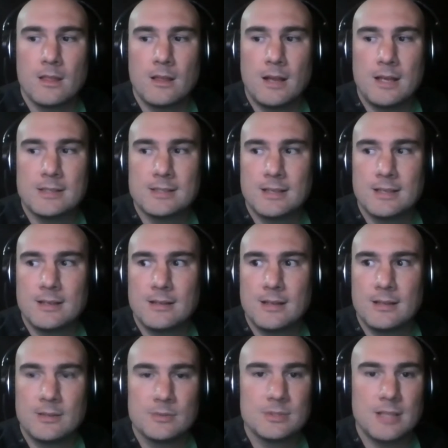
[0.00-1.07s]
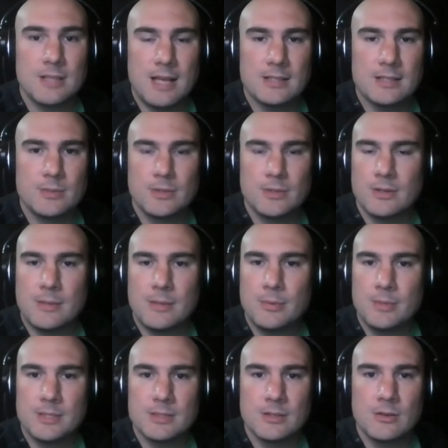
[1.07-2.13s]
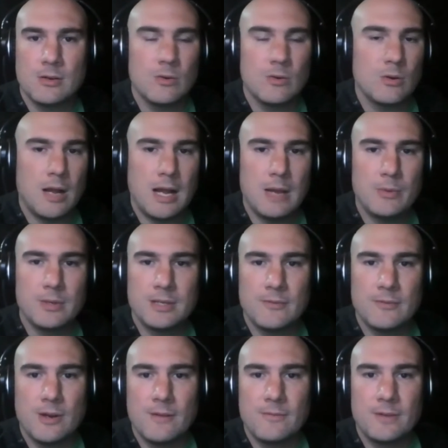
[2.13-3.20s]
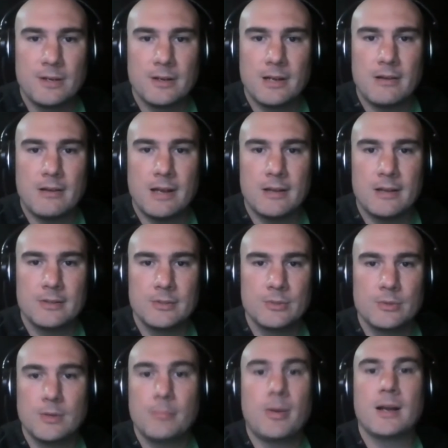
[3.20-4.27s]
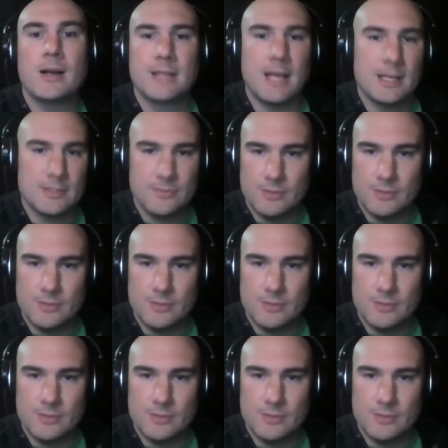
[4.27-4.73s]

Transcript: I said, I think it was last week or a couple of weeks ago, I would never have figured out how to do a podcast for